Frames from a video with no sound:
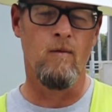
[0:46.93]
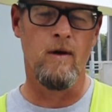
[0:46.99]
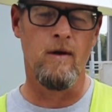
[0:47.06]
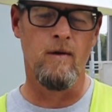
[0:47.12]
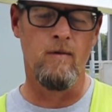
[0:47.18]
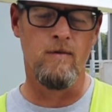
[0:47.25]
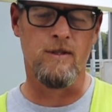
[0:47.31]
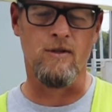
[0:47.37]

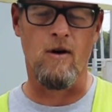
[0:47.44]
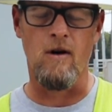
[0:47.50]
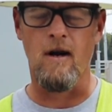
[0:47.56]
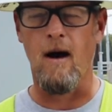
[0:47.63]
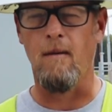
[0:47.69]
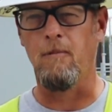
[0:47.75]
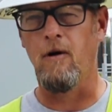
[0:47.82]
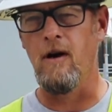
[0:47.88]
we
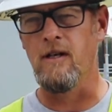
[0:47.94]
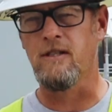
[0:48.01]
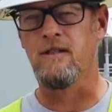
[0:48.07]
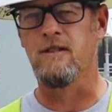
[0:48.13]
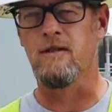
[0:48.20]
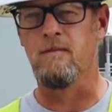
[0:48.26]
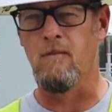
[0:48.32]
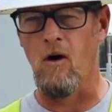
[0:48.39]
started
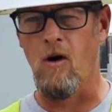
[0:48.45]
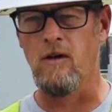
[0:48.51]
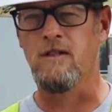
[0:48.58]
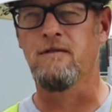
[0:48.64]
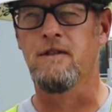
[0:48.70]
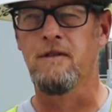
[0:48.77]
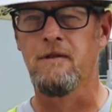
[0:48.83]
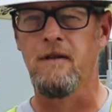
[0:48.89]
operations in March
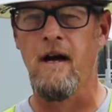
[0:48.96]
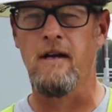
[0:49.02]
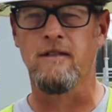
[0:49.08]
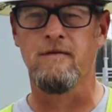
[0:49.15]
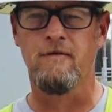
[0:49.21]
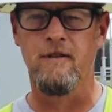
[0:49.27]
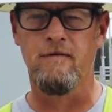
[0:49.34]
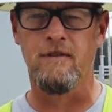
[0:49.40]
of
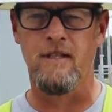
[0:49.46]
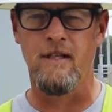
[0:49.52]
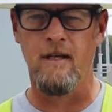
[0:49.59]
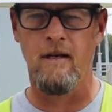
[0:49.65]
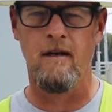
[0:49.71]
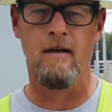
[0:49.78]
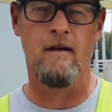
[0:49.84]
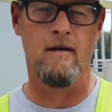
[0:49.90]

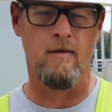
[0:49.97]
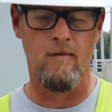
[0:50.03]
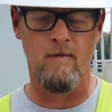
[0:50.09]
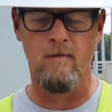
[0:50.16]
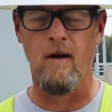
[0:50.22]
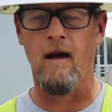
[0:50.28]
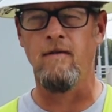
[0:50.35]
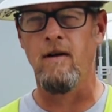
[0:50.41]
2015
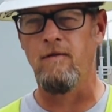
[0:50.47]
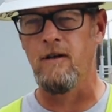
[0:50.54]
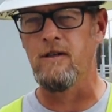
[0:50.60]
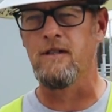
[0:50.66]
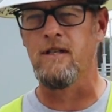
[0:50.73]
and have every